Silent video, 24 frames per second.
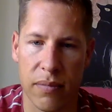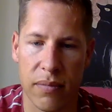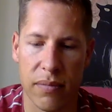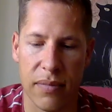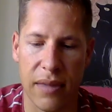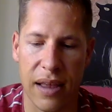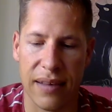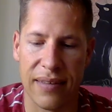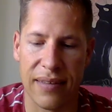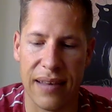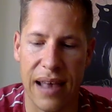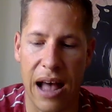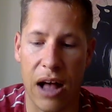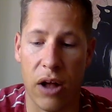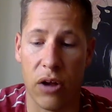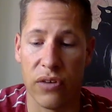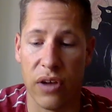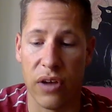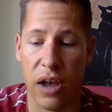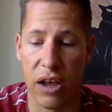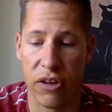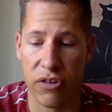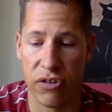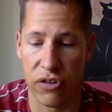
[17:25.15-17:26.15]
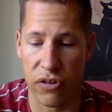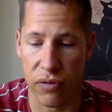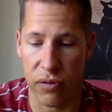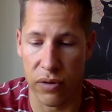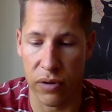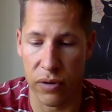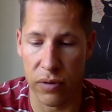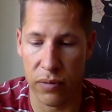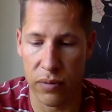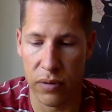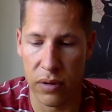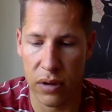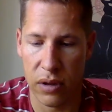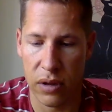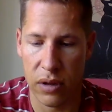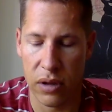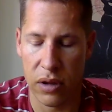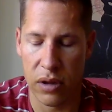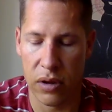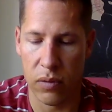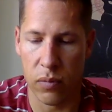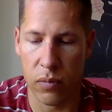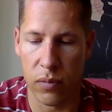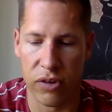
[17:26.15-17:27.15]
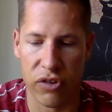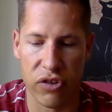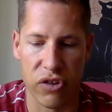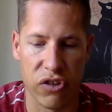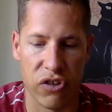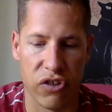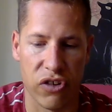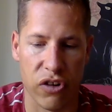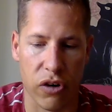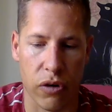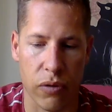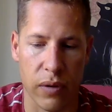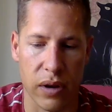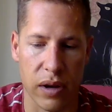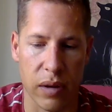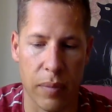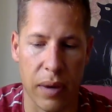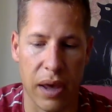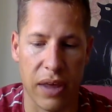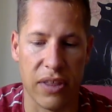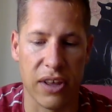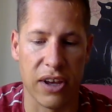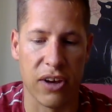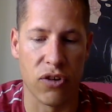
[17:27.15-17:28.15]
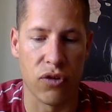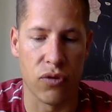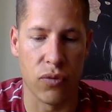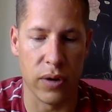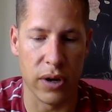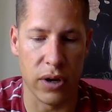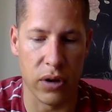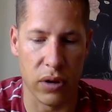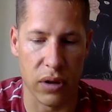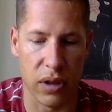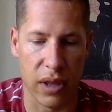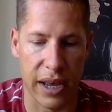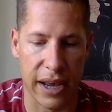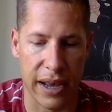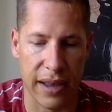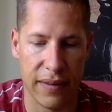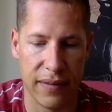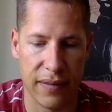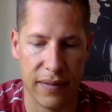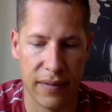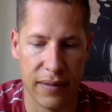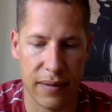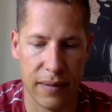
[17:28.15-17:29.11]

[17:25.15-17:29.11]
That's aldosterone, which is secreted by the adrenal glands.